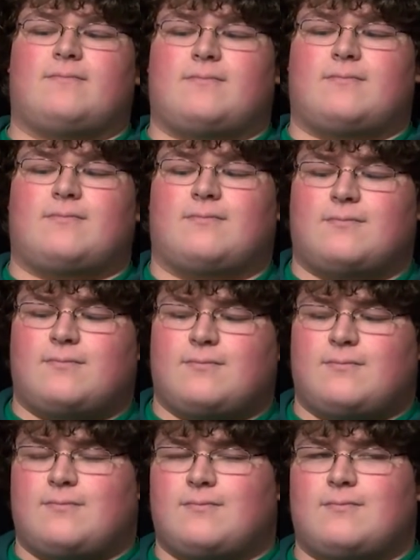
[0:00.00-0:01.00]

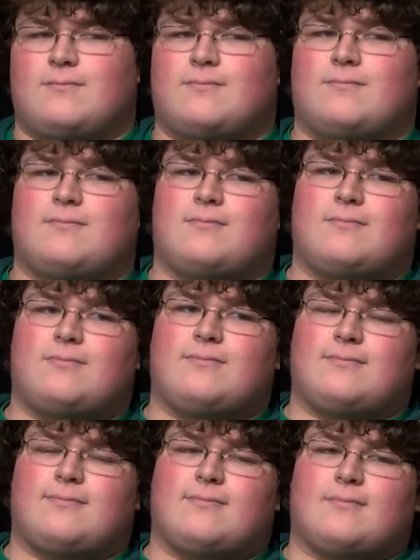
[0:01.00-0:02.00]

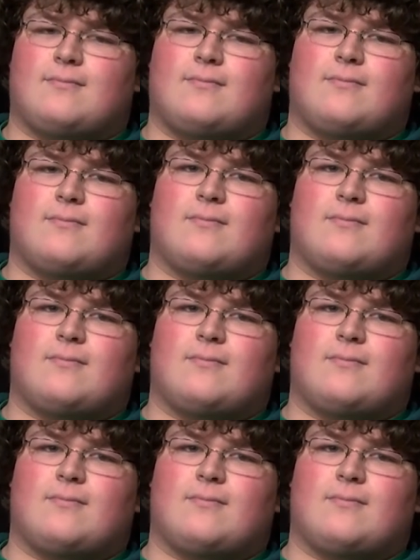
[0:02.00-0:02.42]
[no speech]